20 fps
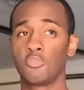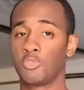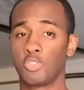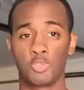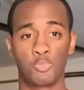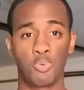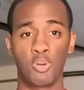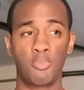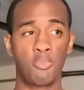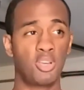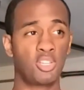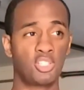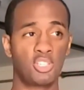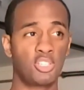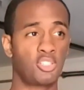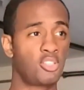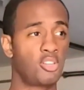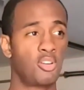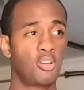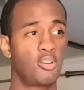It's pretty much
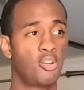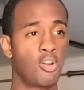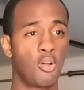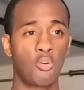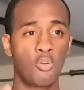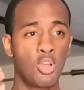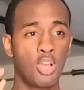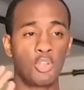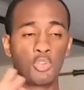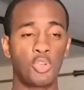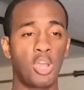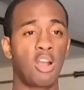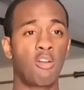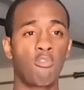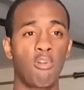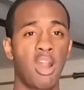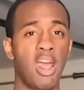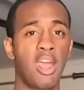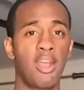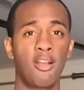just so I can
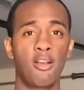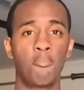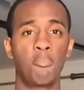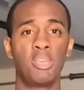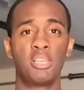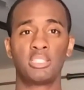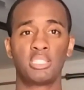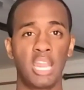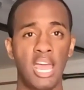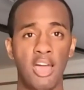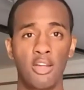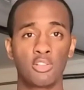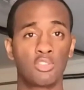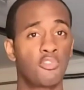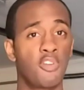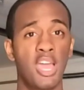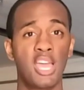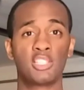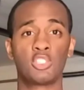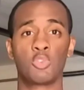run out here and be as loud as
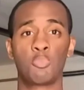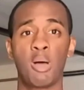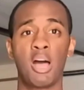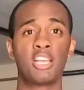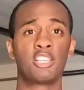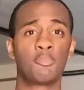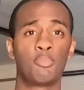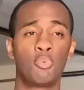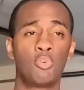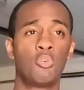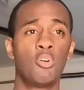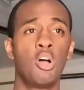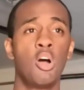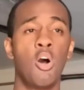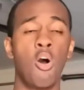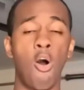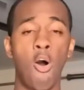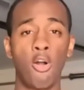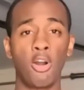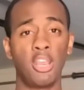fast as possible
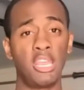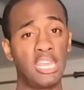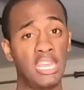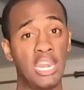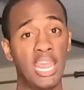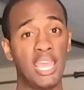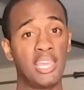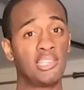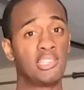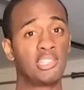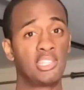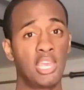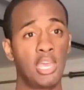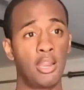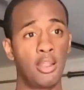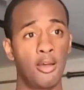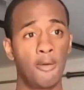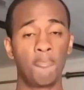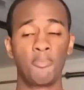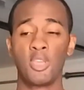on the NA
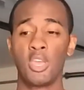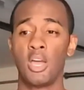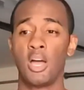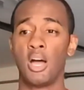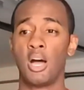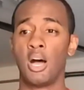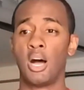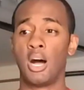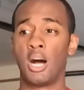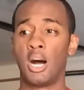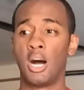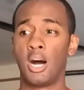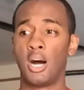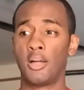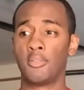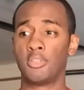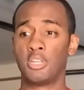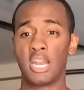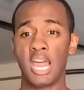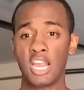setup.
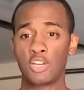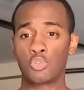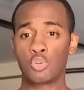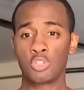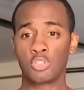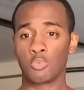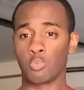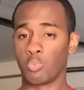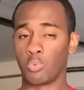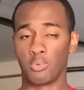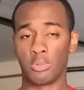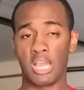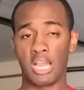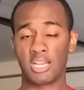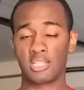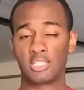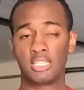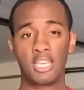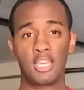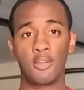The nitrous, like
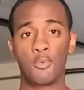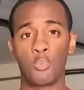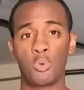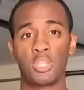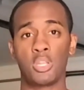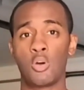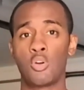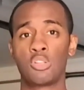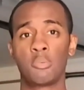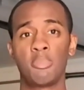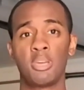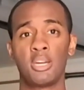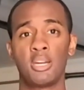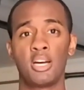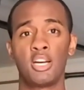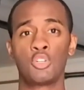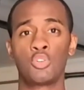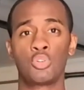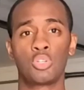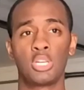I said, with it only being a
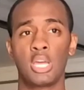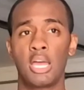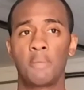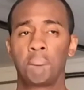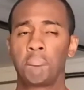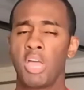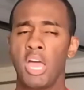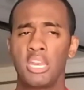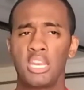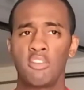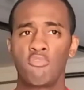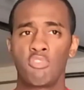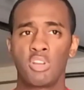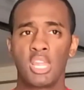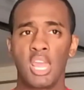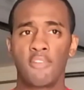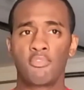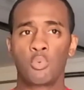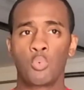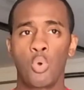100-shot, I didn't
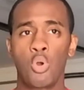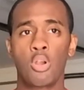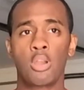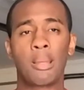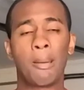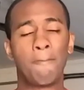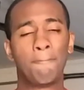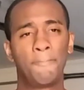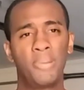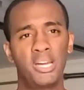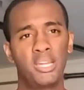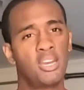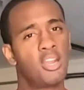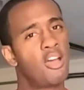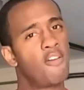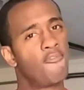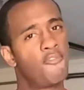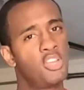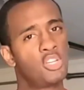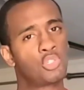really have to worry. But
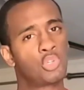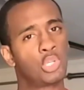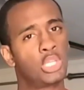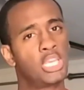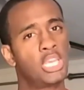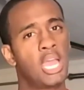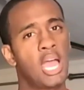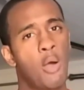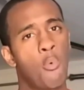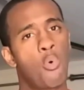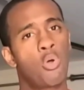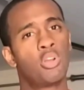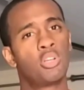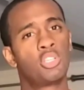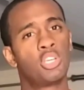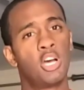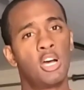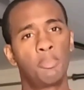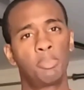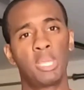eventually I wanted
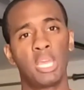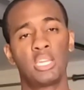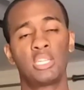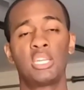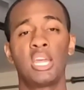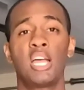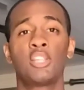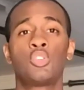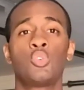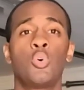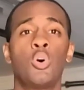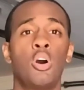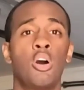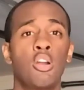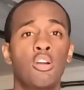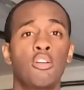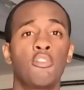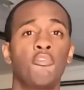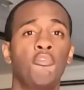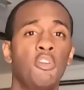to up that shot to
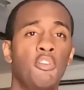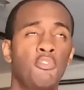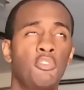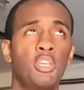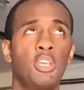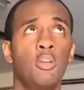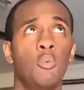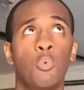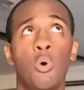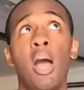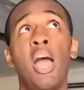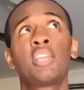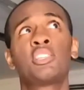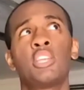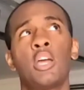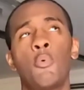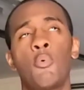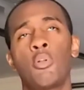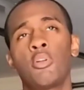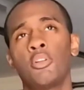150. Well,
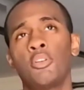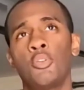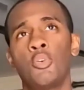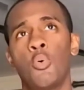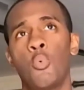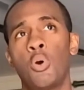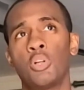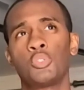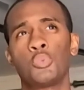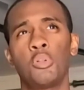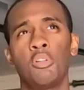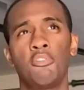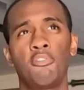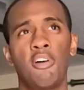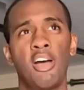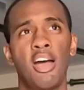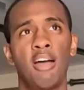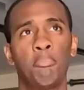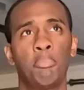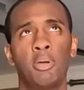actually I wanted to do a
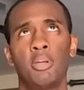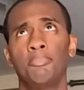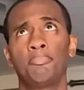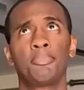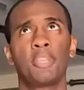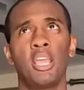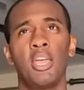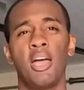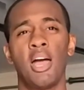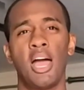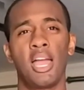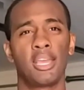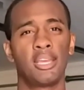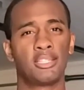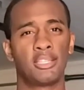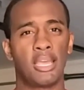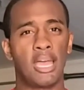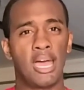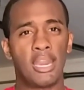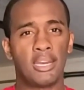125, but I
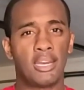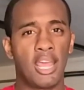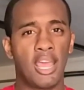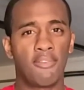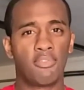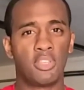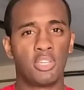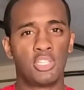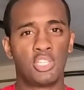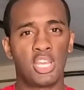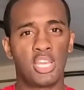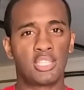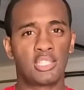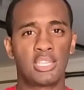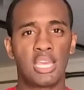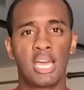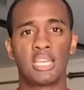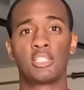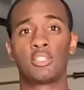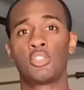guess I didn't have the jet
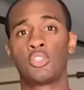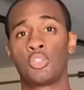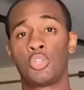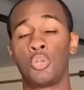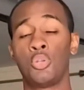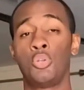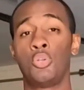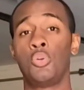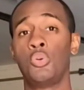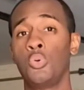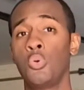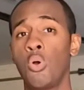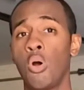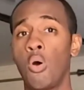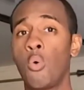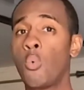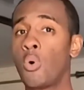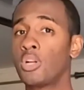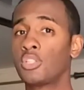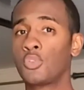sizes to do
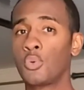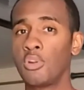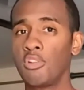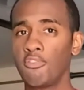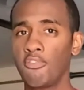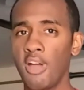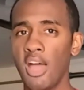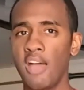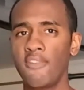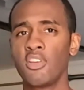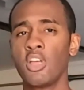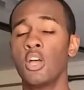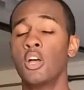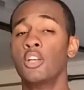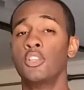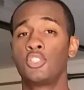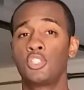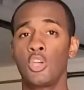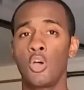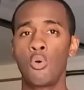a
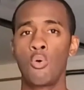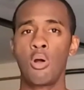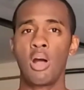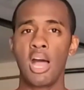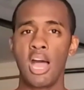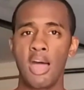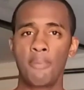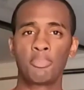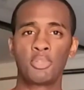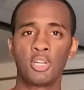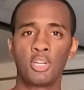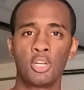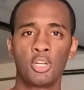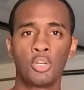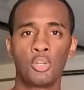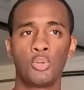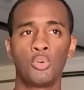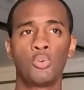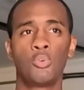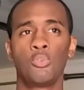125. So I opted to
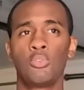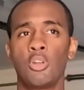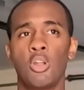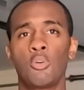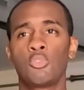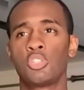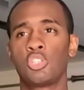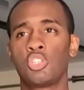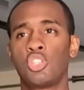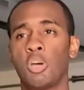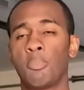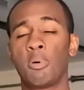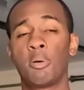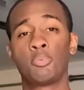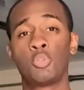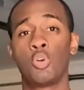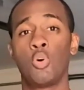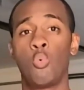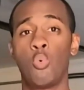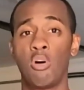do, jump
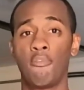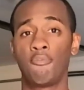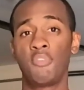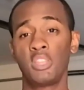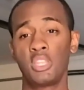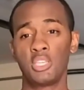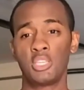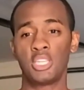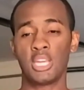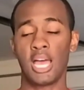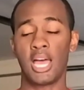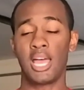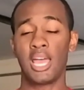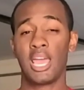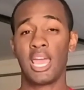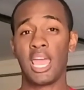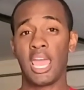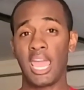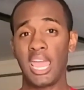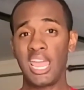up to a 150
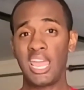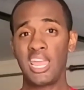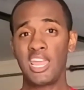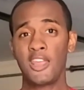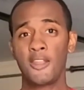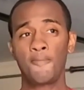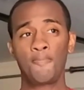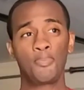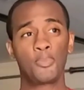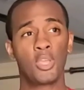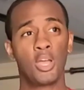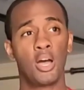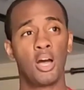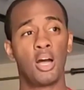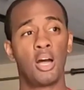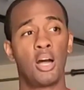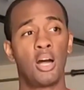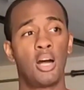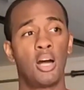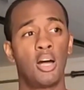shot. And
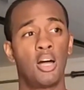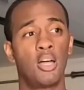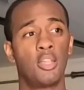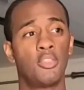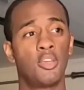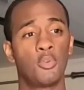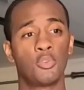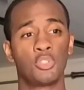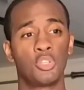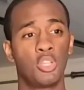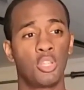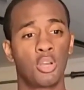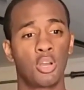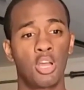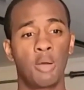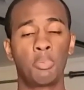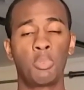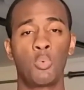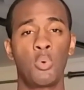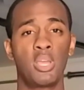there was either a
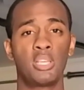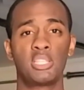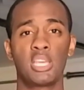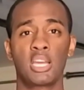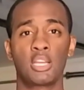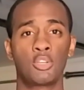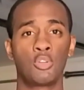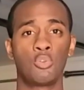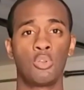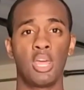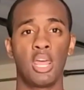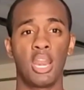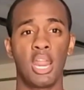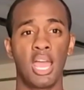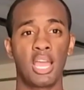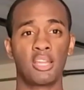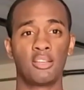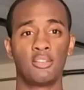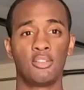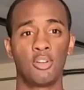couple of ways I could do that.
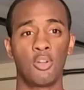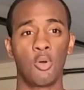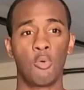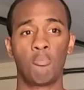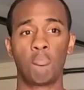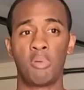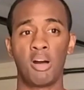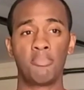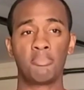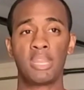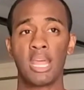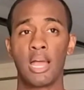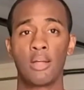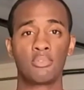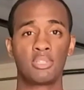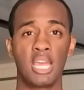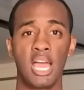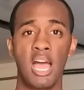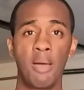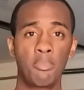I could, bump
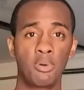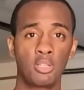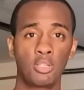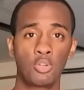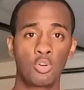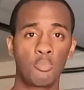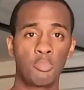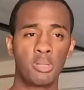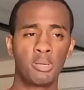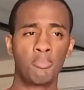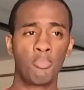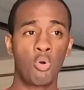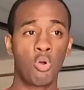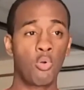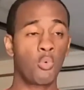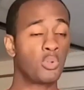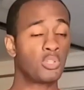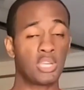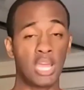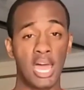down timing a little bit
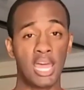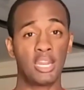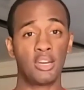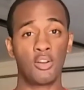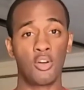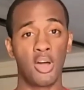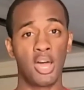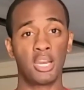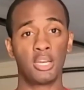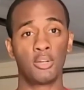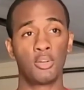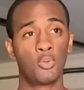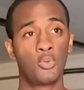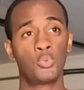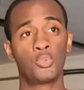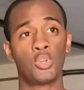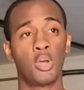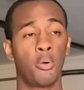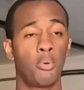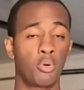more, which I didn't know how to do,
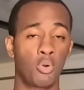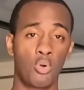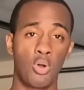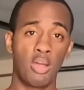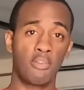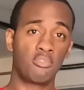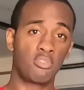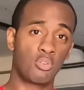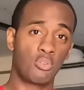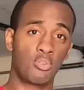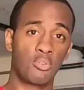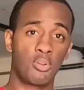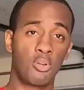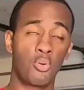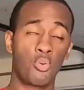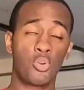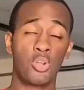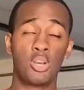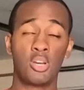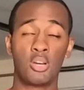so I would have to
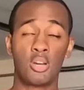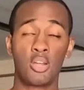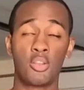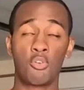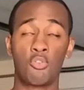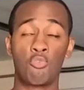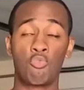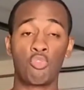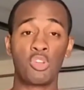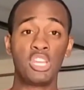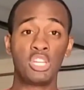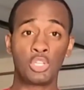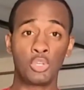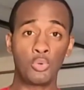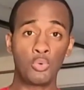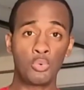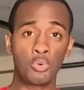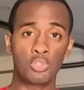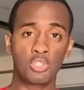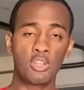go get another
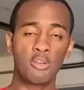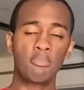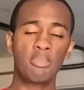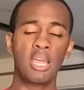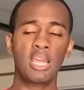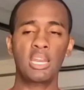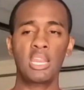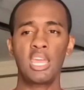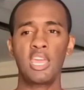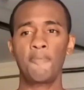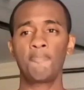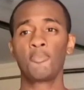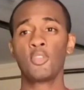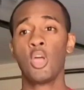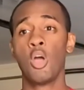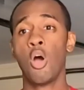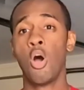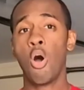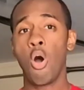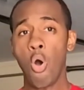retune or something like
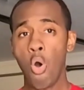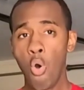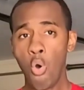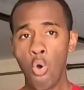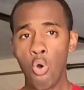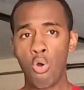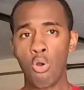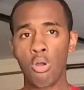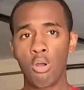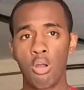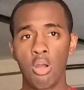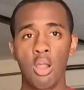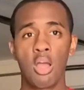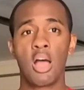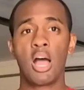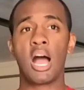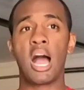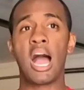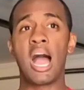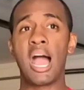that. Or
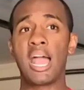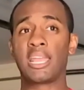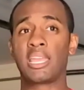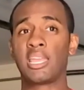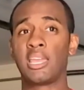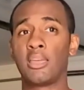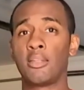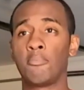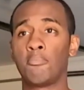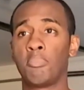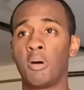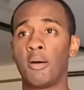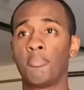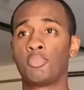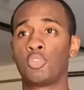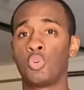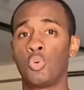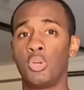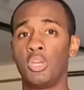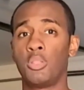I could
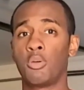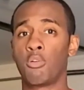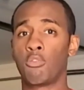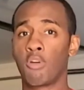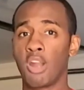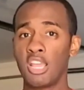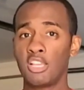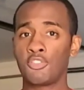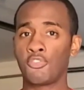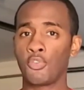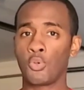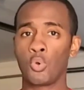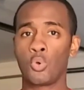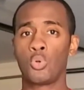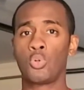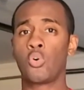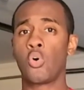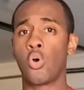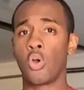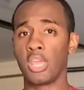bump to either race
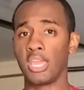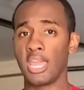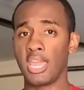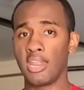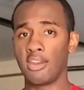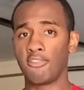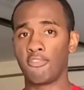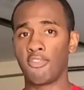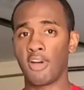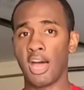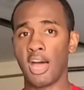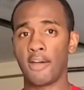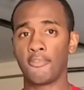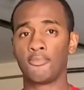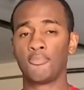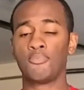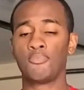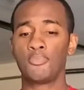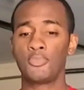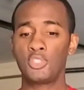fuel or
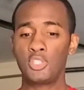E85.